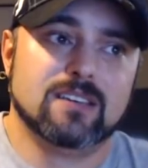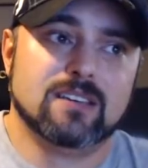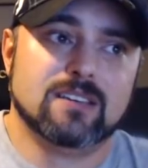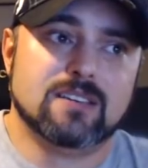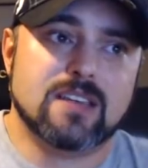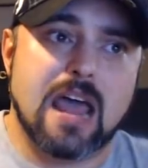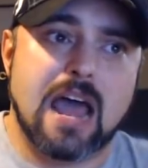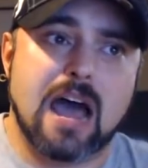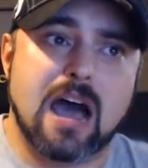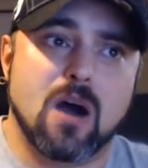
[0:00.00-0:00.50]

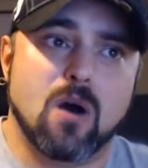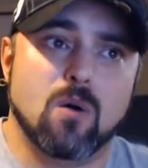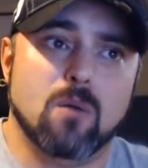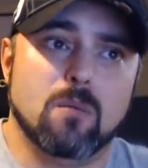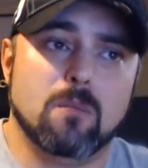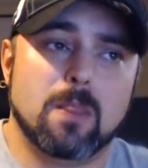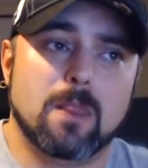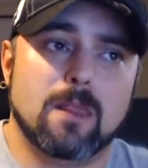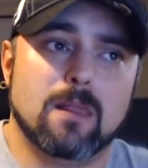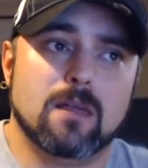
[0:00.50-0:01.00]
Now,
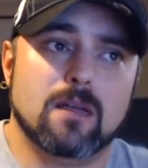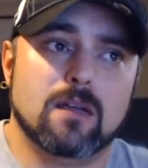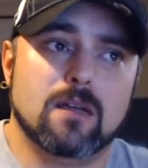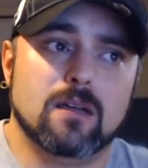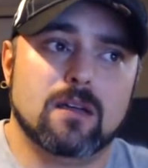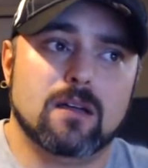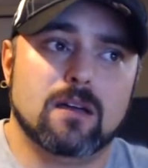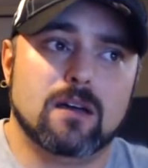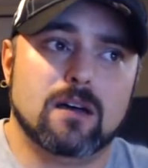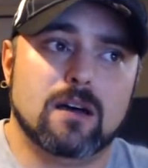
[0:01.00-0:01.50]

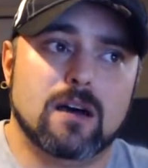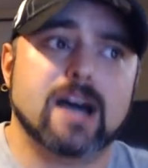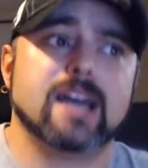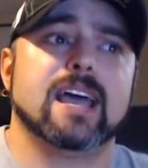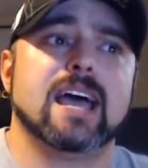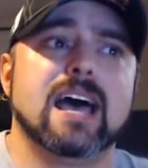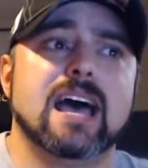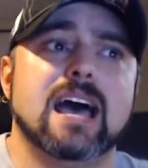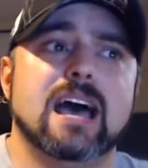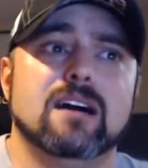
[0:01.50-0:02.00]
I
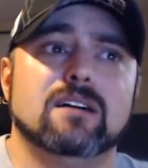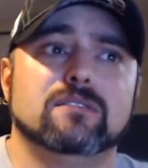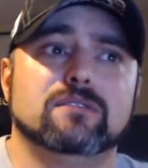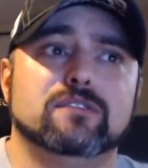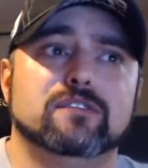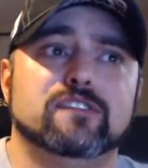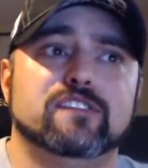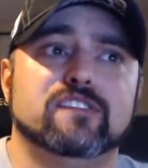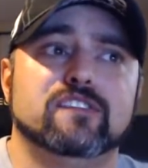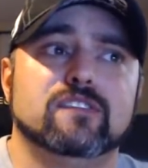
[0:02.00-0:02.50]

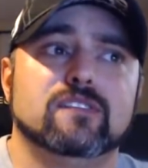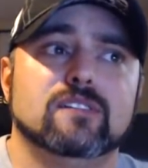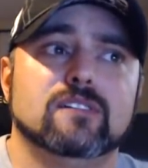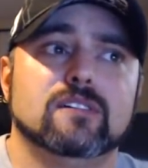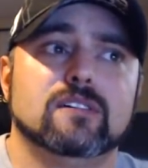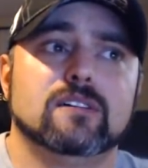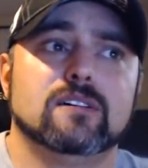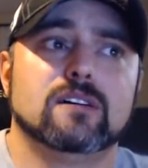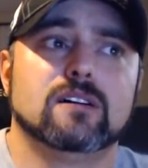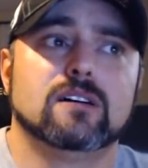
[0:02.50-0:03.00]
have
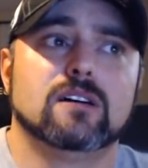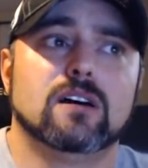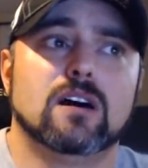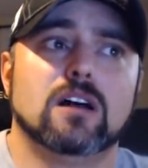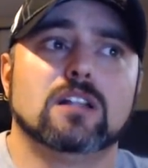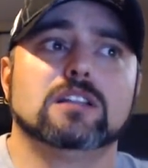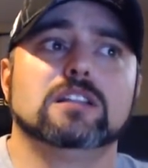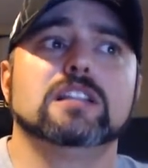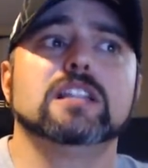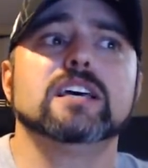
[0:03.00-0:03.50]

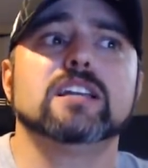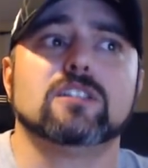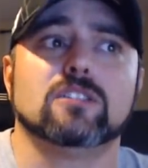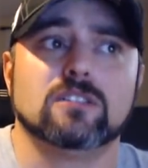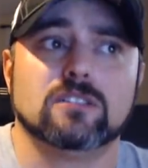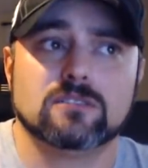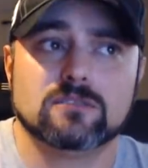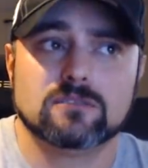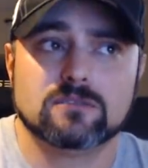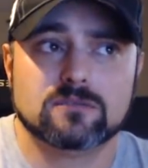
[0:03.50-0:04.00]
a
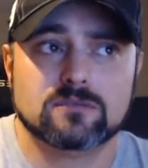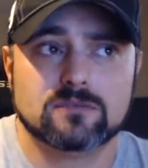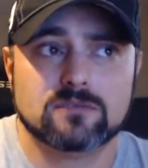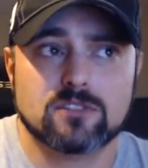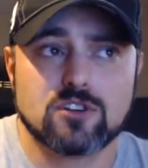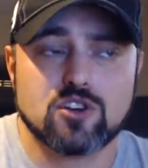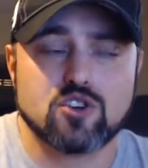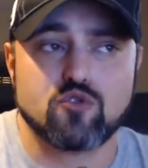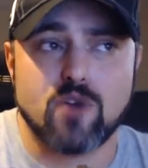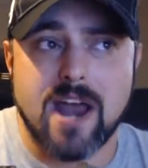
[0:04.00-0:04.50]
little
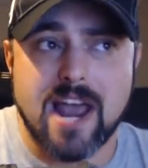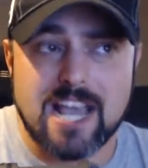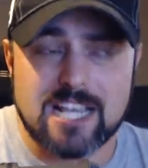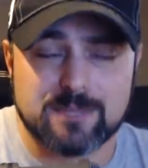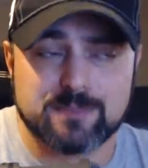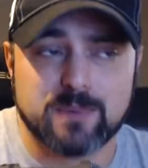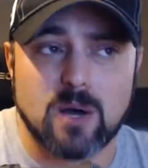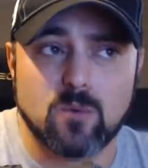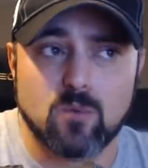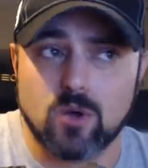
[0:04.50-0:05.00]

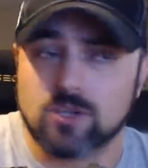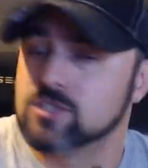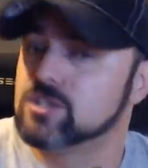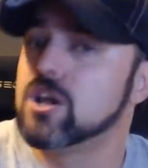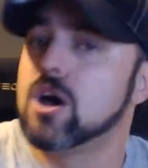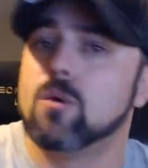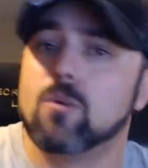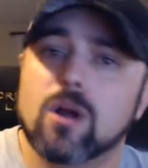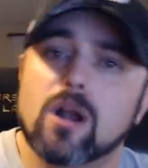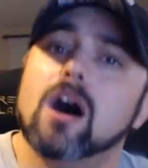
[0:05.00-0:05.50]
grasp on what's
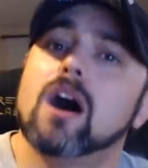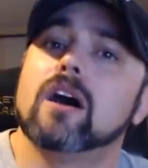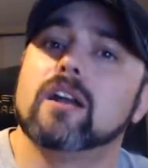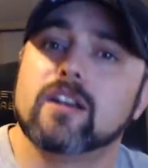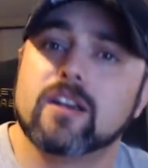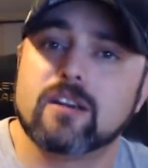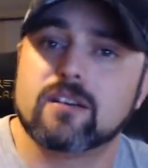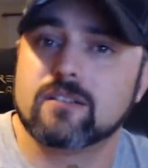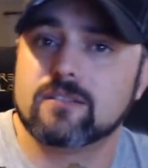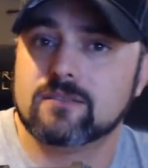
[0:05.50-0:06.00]
going on
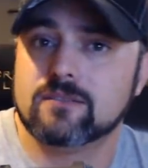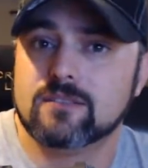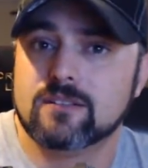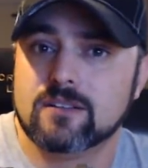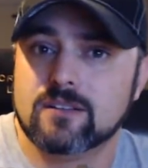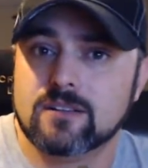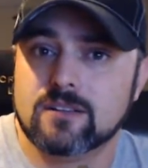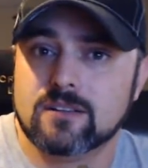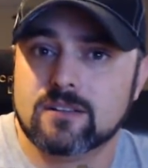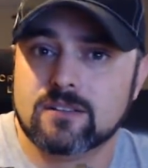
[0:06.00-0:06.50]
here.
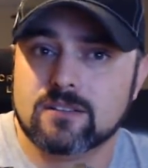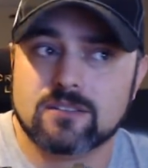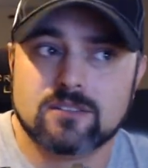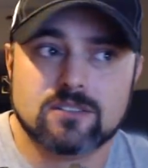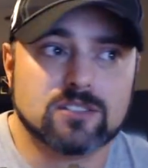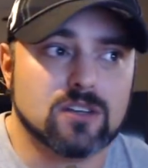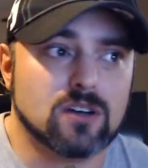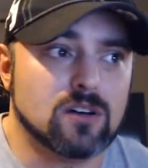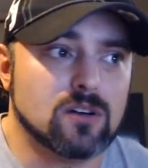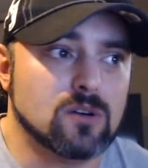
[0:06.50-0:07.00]

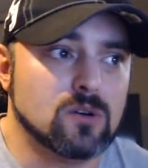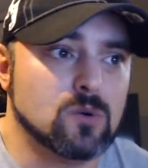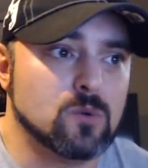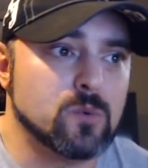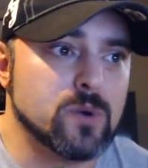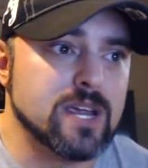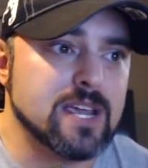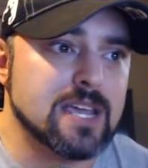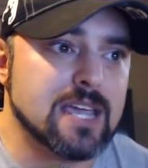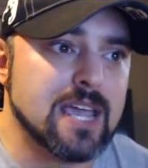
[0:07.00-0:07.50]
So
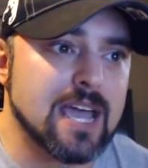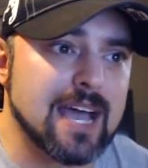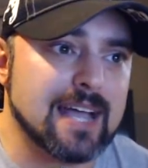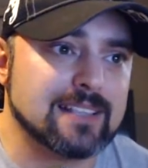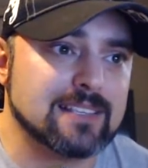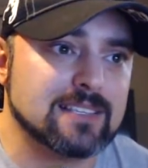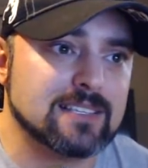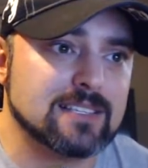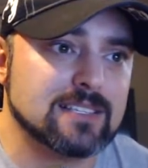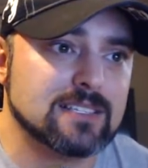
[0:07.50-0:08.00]
we
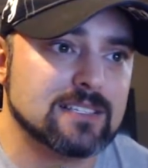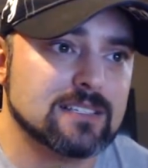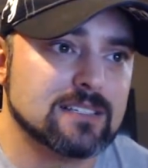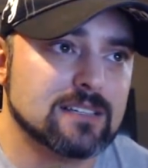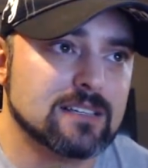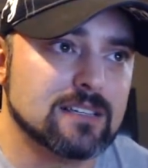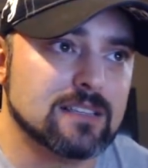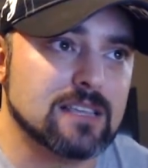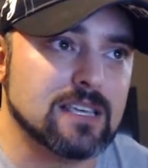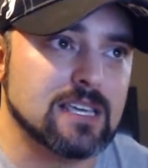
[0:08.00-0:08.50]
get
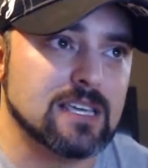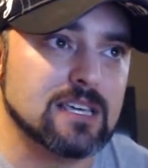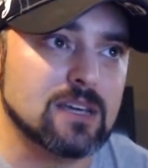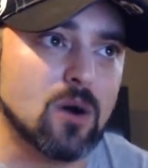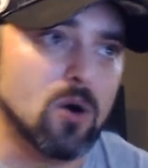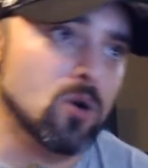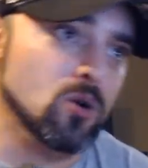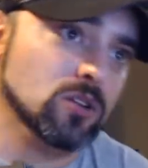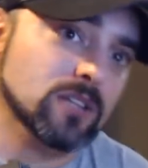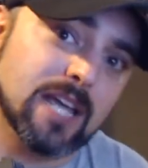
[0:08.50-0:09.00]
the
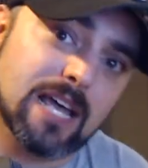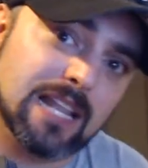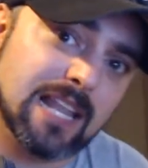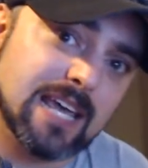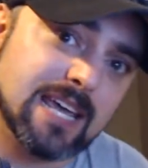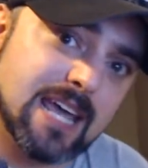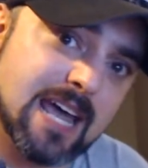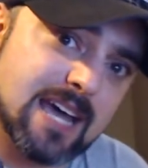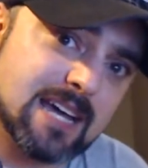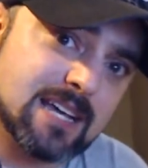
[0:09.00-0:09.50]
old
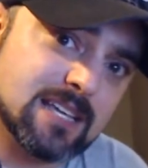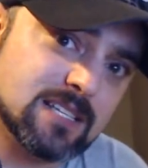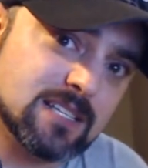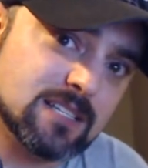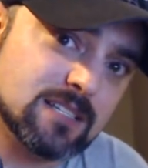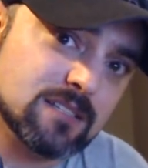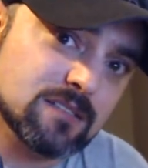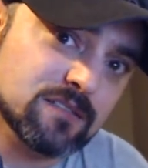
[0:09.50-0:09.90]
LAX